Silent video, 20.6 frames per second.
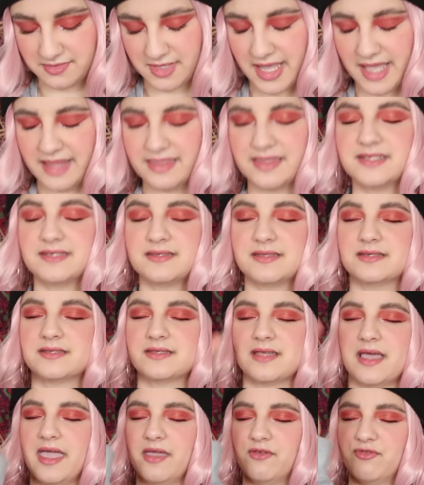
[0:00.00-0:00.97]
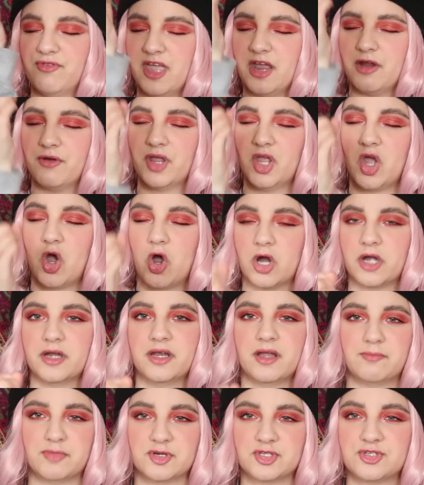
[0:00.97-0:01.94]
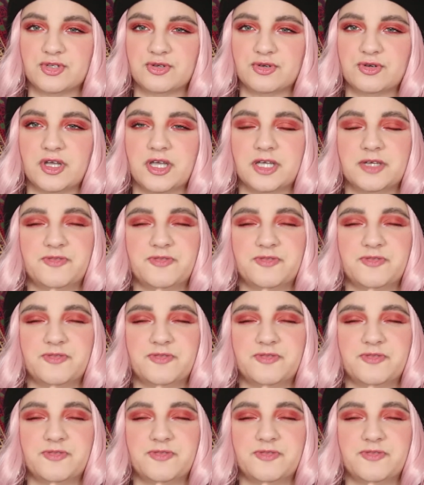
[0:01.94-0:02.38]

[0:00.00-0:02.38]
and this is a very hard #2.